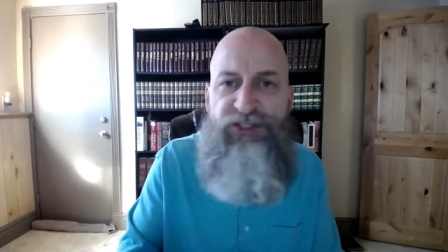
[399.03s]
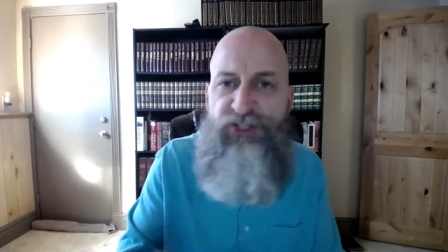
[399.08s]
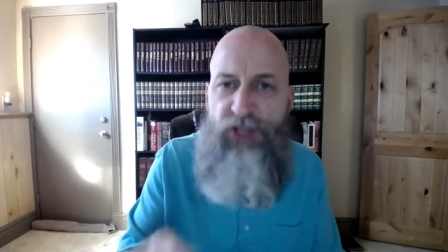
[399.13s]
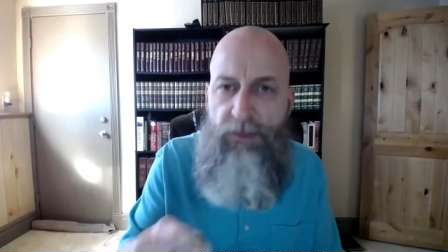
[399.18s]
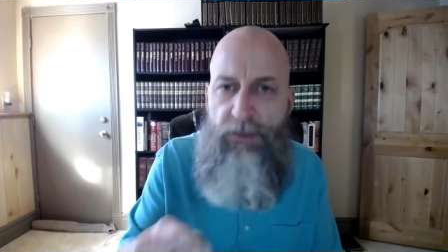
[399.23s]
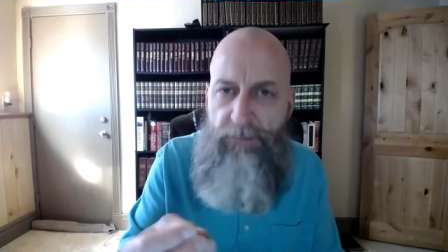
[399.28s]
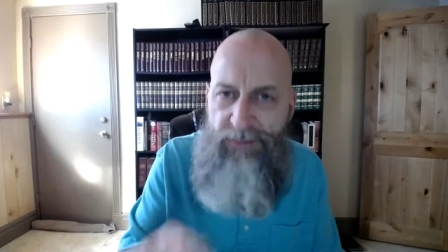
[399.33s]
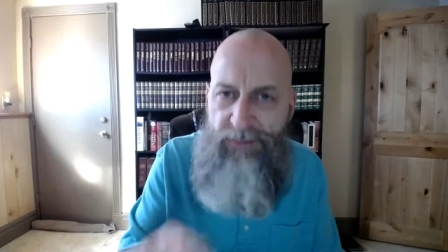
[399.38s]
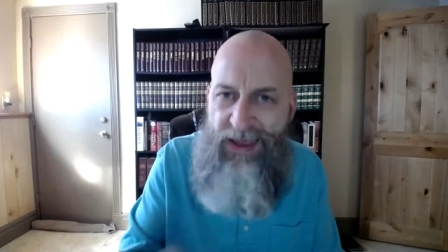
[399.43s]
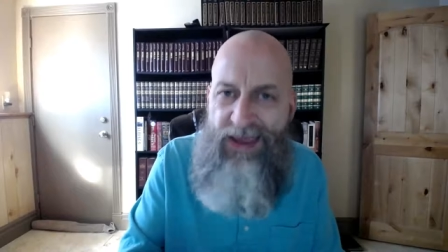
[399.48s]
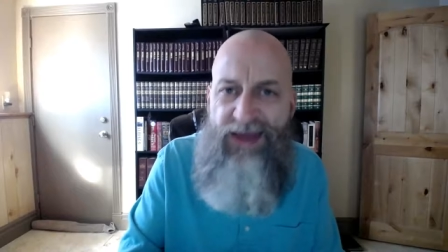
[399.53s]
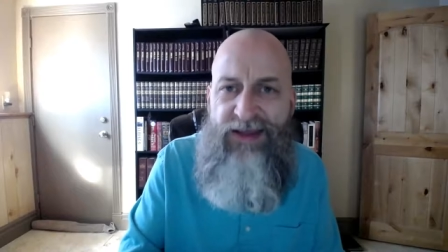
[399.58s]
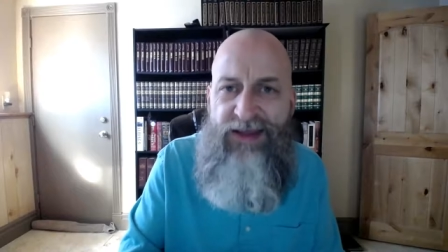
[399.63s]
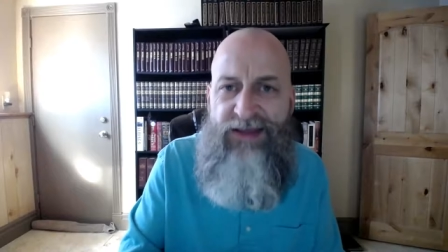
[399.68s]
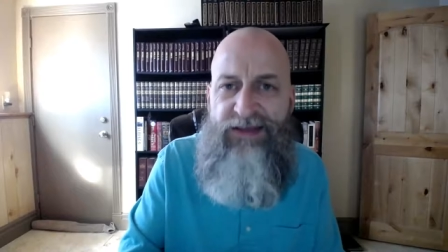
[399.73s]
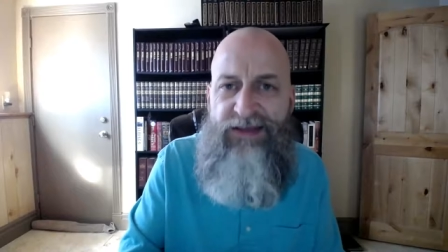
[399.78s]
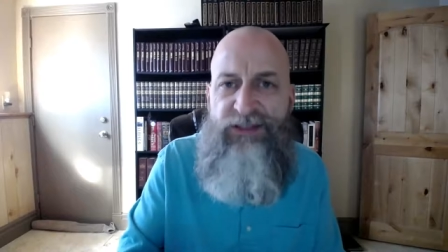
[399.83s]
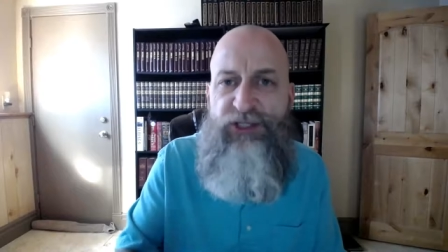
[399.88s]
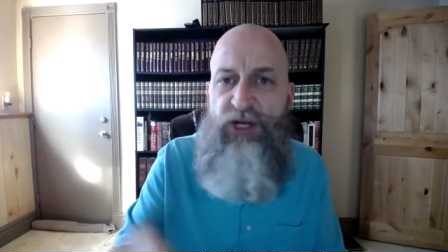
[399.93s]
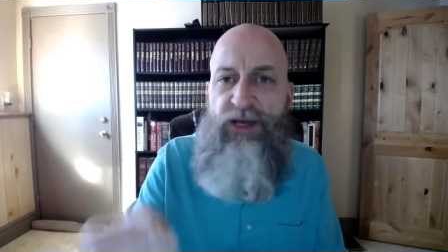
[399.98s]
to
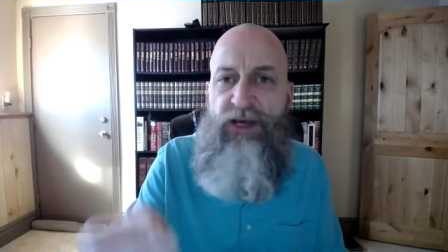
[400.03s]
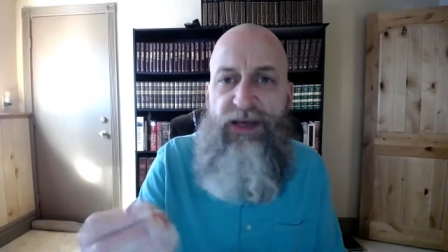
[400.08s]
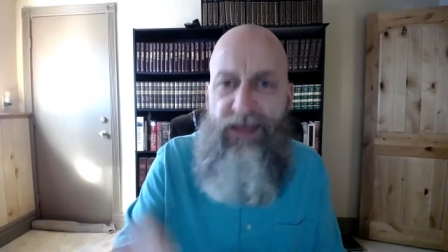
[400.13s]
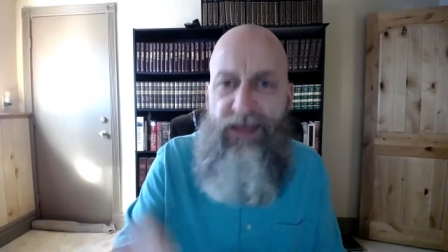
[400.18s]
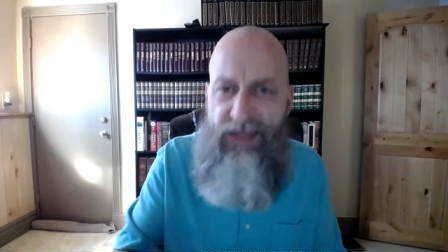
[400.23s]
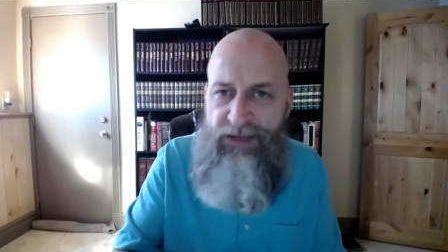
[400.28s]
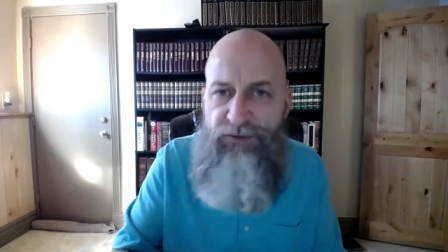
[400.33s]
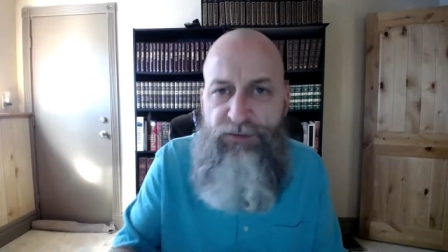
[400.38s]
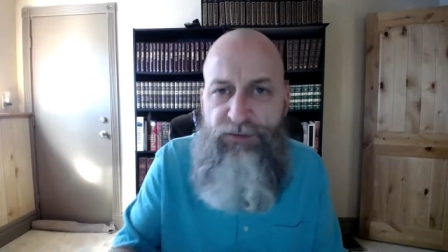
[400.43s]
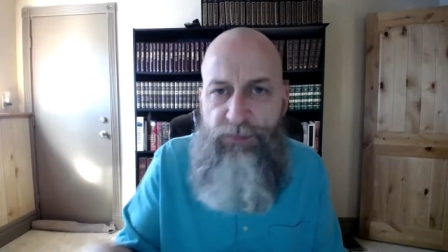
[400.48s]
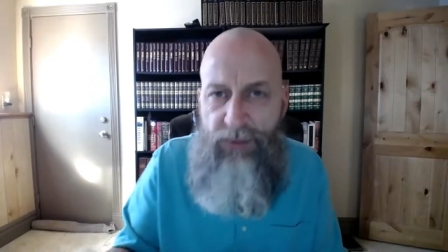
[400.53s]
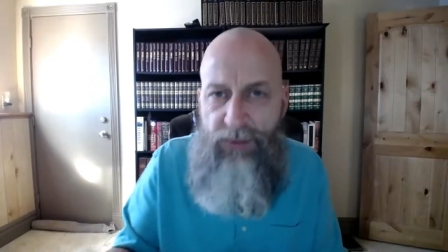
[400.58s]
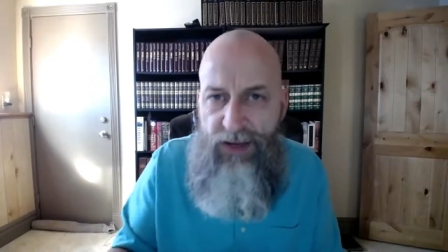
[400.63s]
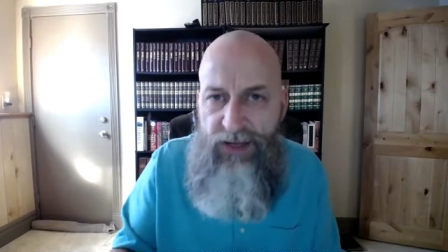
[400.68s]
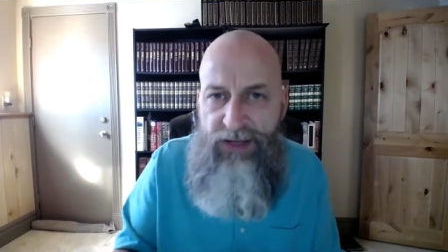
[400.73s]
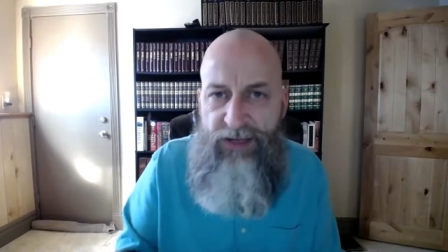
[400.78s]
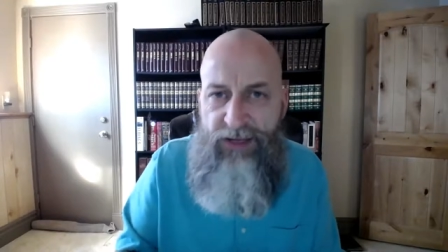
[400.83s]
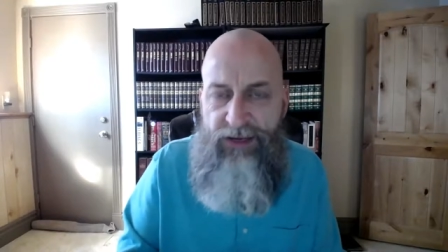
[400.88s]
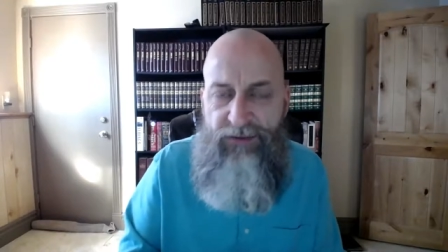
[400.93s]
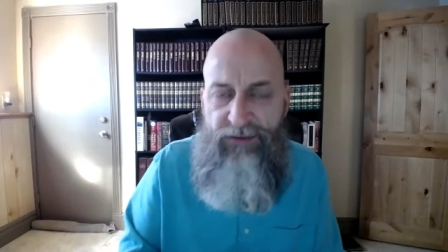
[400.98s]
manage His money,